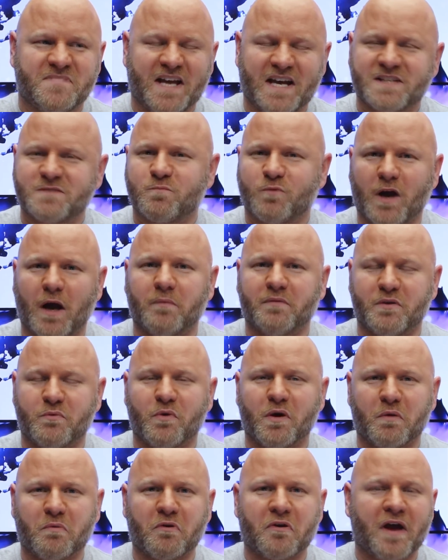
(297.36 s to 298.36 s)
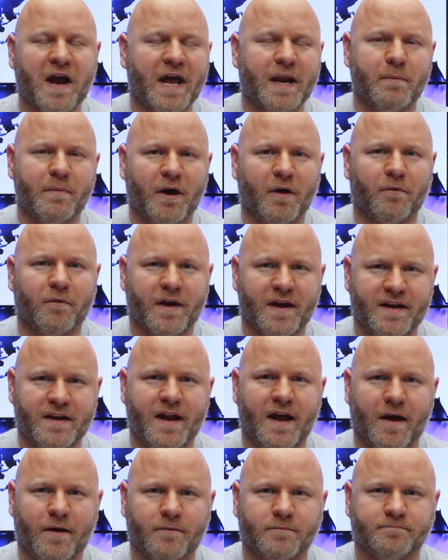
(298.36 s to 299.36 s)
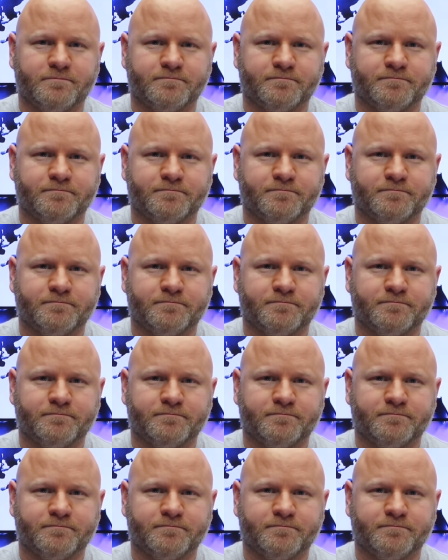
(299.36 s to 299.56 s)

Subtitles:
That's probably where we're at about right now.